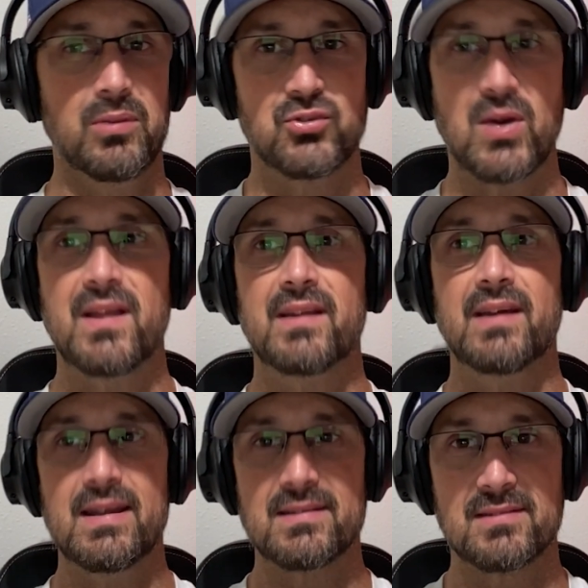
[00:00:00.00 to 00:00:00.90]
the trade
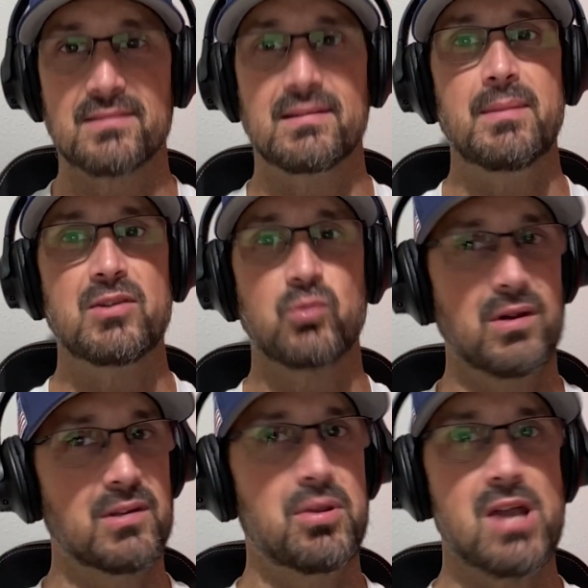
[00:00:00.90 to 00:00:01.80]
deadline hits, that means
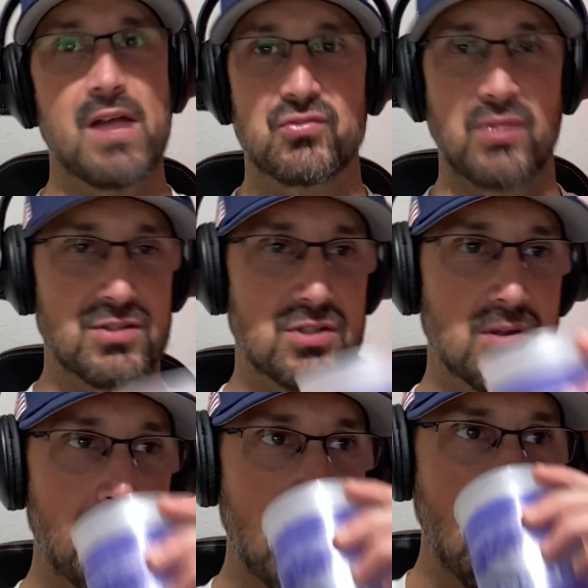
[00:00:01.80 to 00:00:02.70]
we're in the playoff stretch.